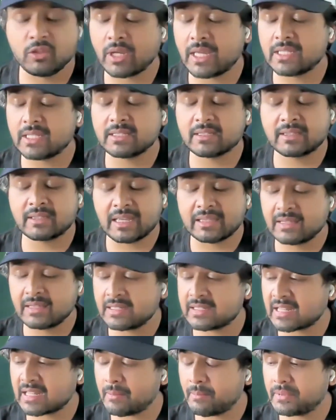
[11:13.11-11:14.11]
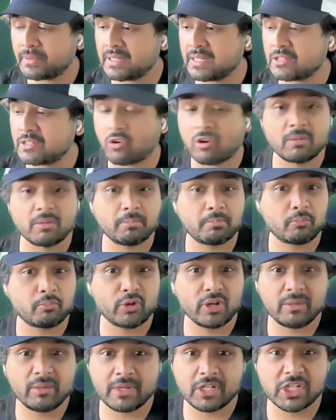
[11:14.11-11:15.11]
You guys, these companies are
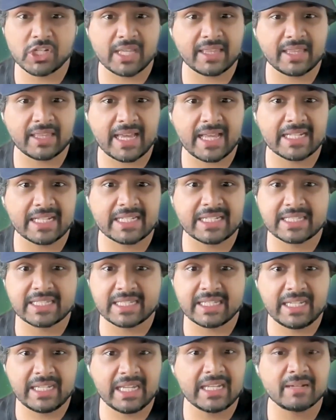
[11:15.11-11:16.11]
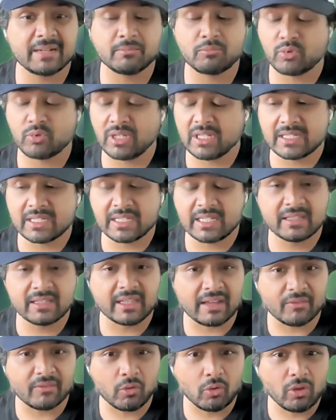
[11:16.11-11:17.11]
pretty much at that seed and
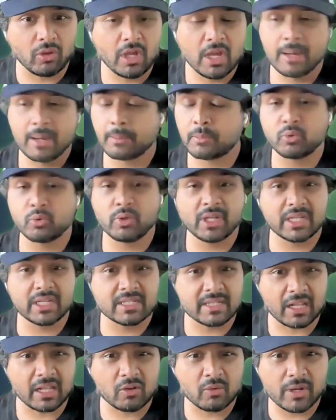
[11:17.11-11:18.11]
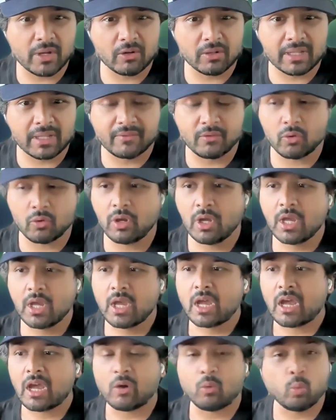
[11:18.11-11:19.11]
pre-seed level, pre-accelerator level.
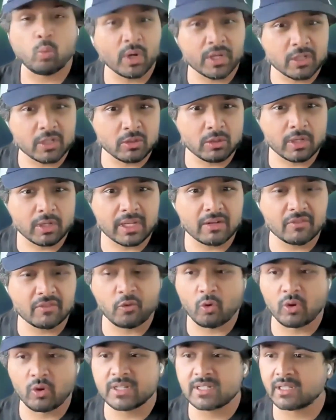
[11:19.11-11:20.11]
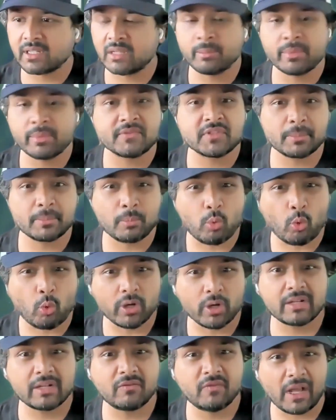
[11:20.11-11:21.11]
What you're looking for is a little bit of
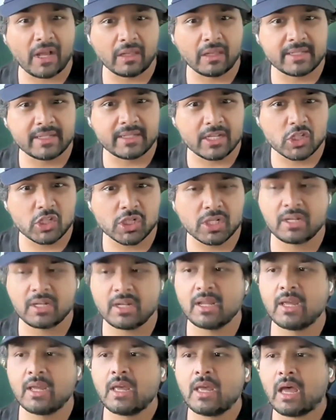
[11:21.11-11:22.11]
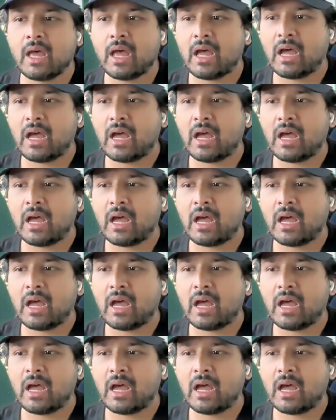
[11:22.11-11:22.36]
support and validation.